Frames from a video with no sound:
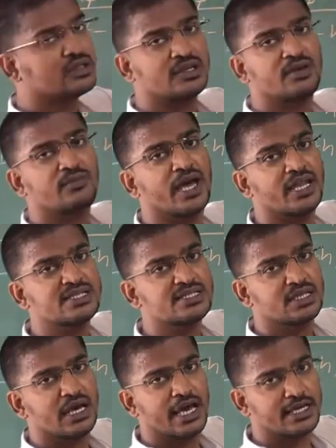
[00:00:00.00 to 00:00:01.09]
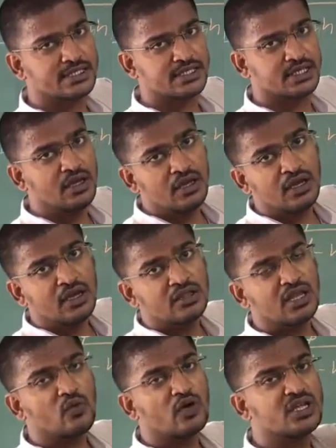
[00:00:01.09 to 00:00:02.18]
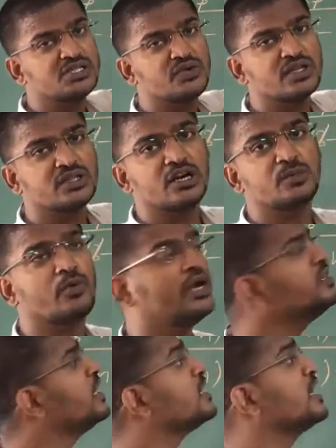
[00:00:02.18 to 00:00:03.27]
3 minus x. Then what is your third point? That